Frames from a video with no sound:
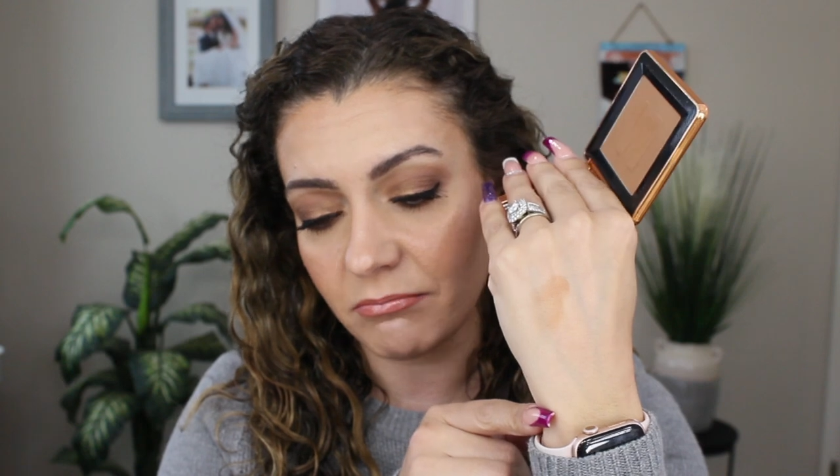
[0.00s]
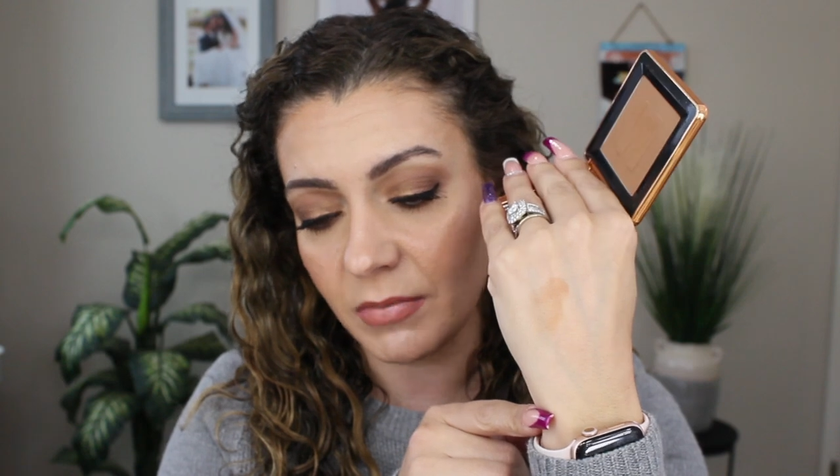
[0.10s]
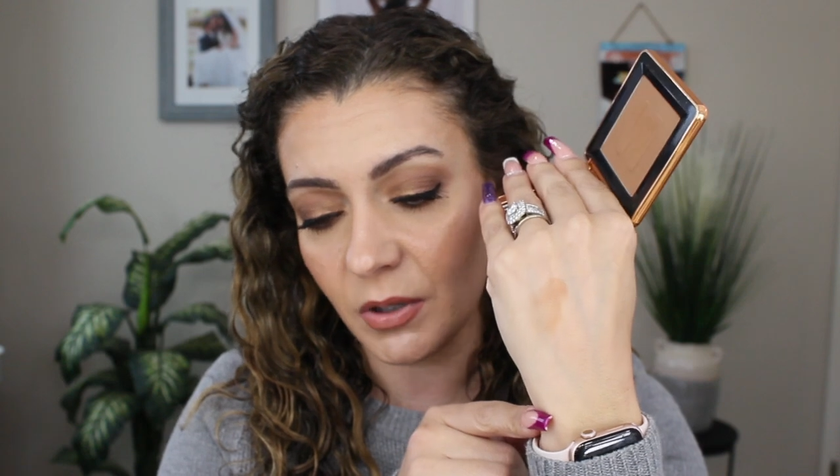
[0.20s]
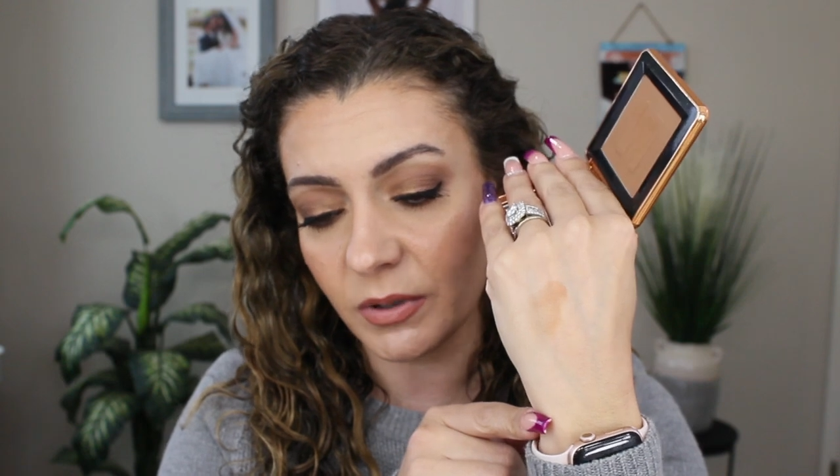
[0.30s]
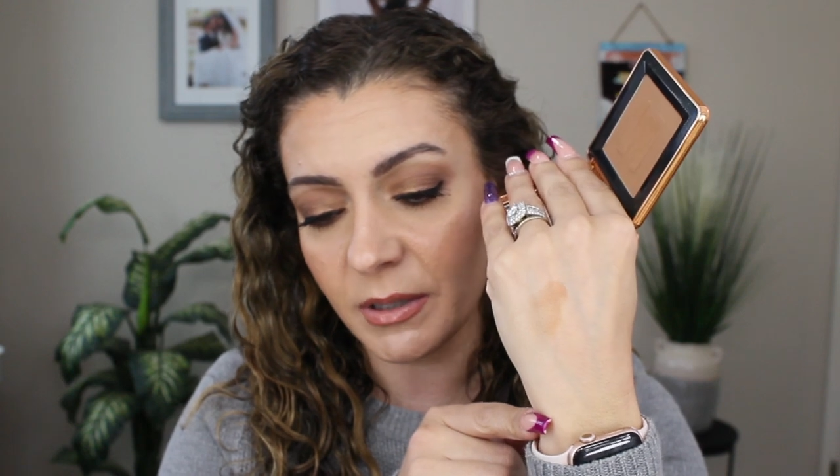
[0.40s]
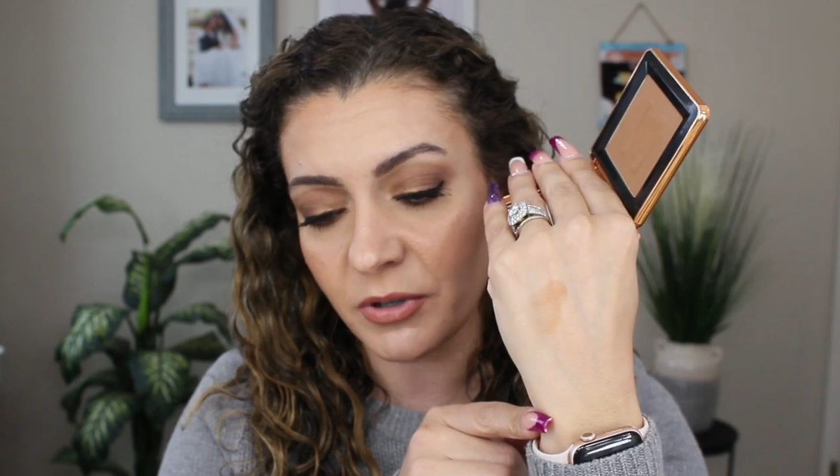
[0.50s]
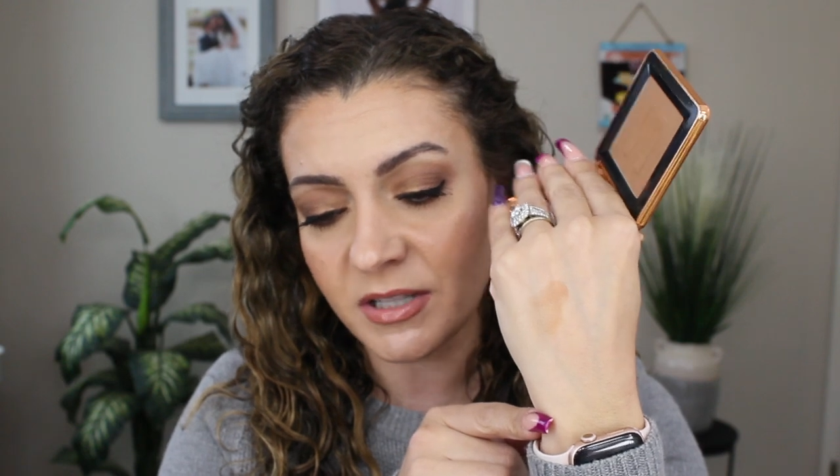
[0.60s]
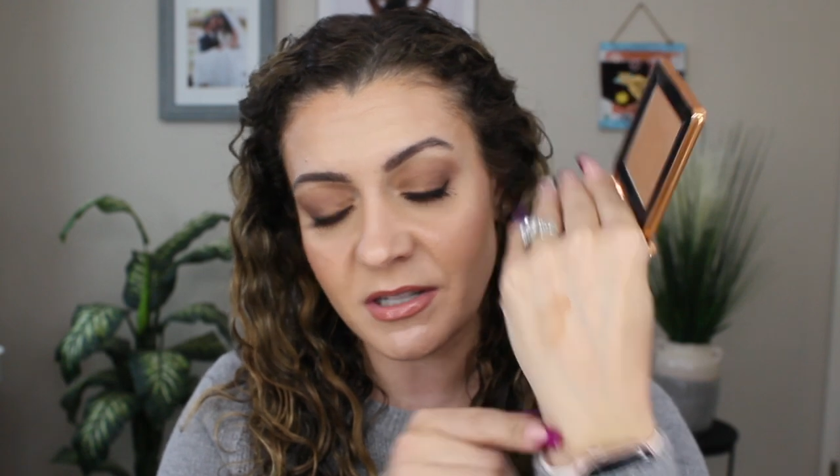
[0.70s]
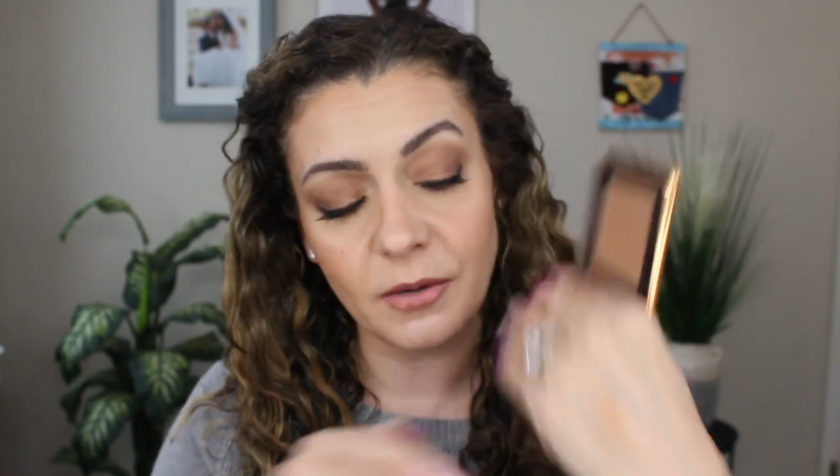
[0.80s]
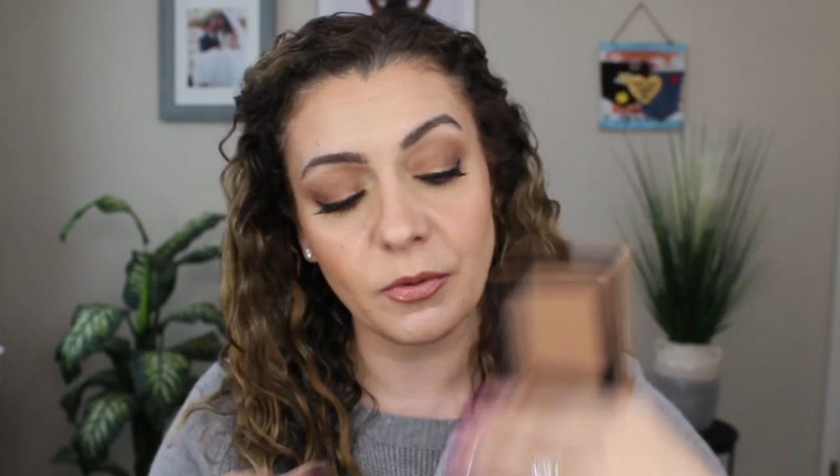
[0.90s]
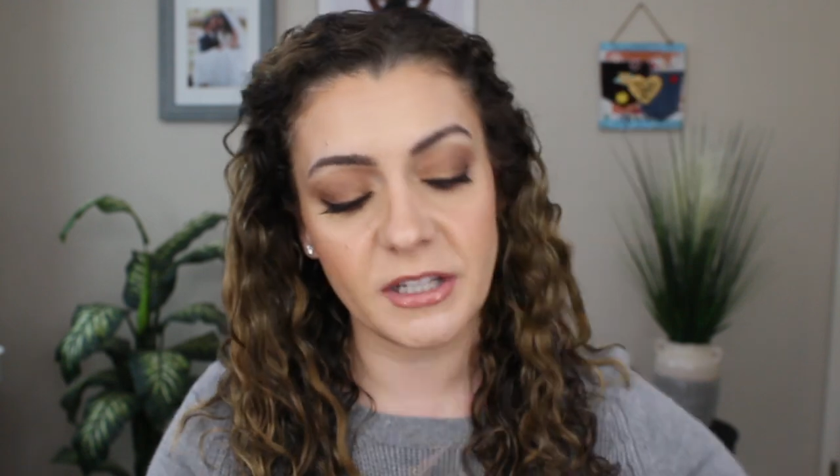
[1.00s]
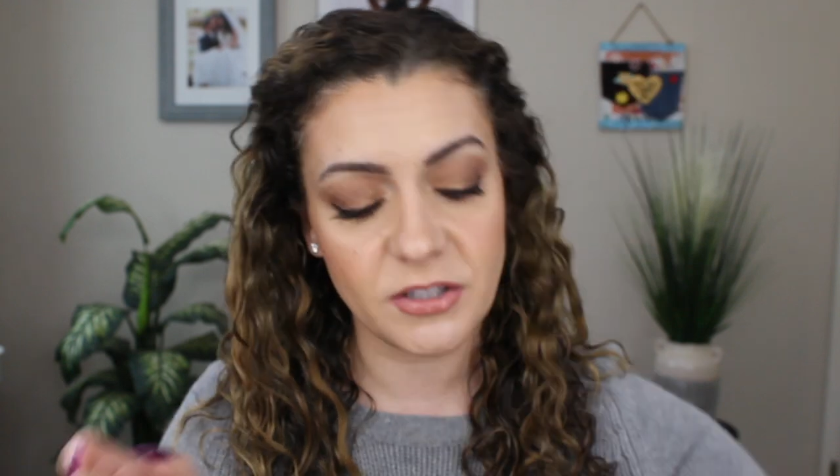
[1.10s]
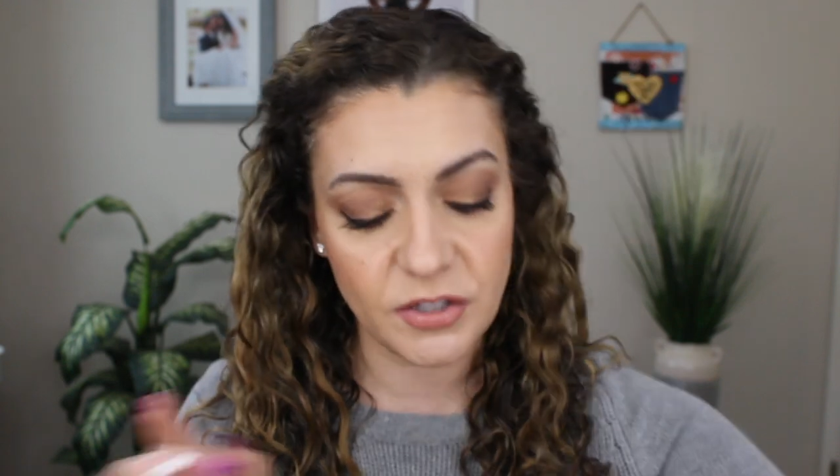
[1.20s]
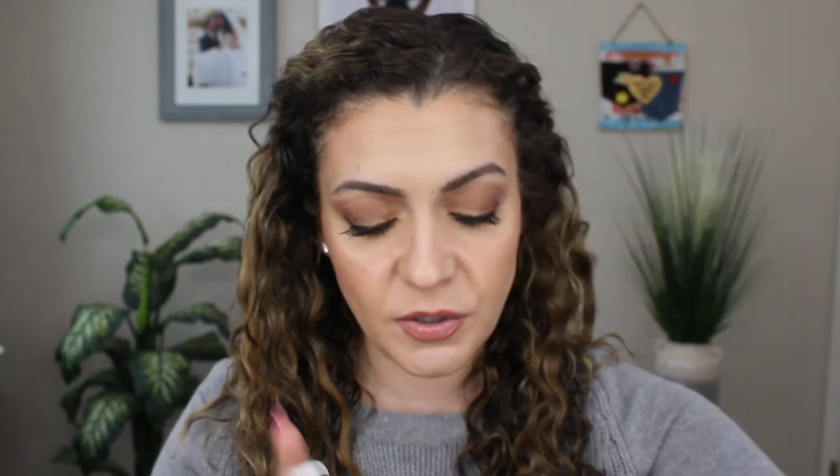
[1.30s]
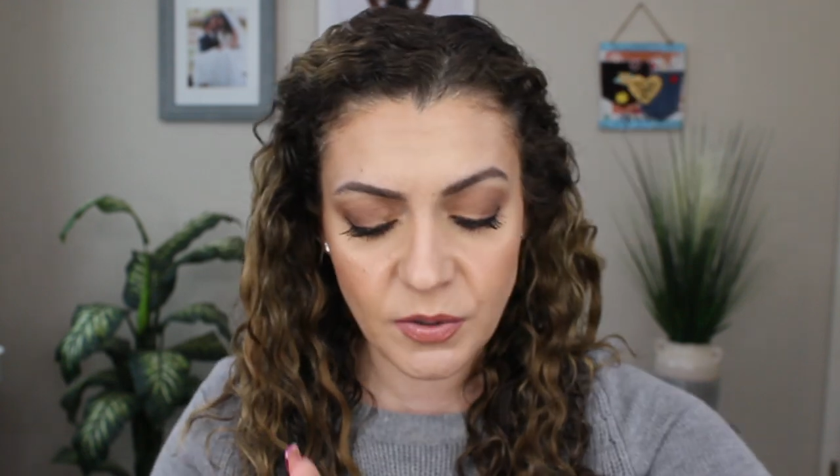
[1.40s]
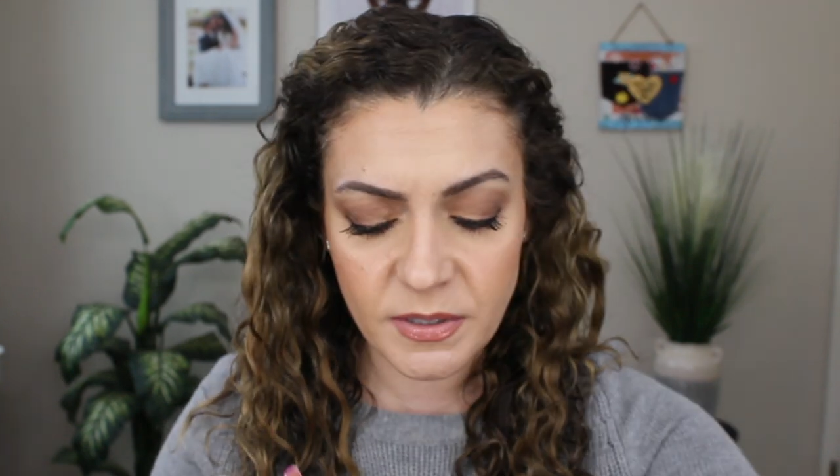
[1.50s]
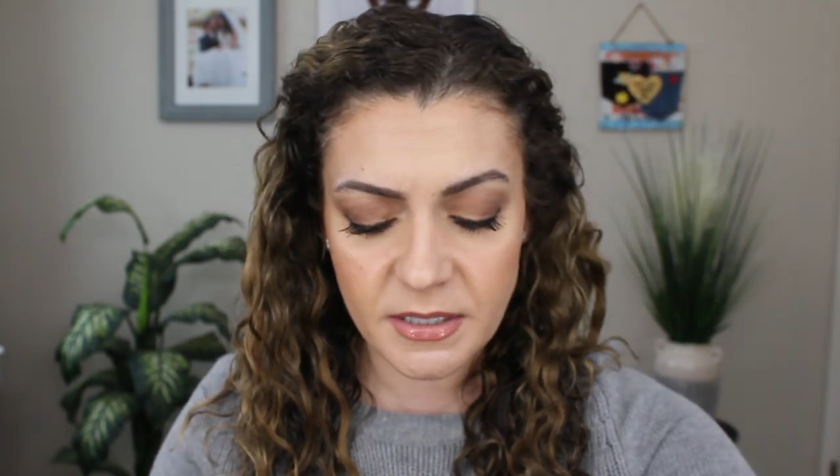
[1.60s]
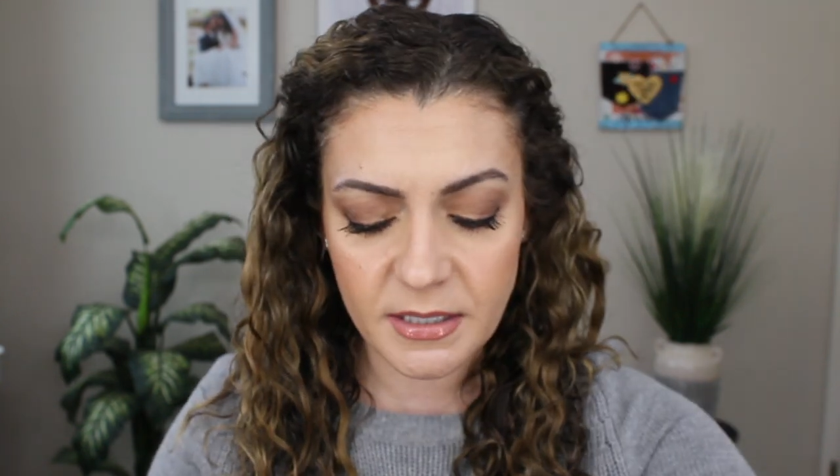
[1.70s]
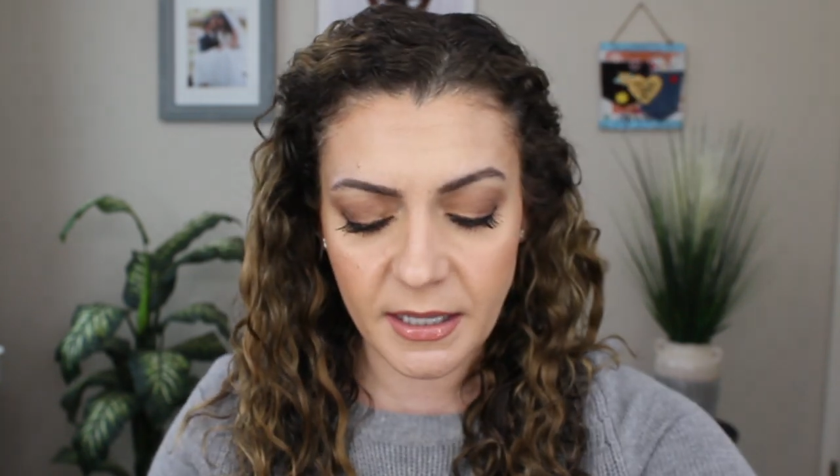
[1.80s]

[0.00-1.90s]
the only bronzer I wanted to use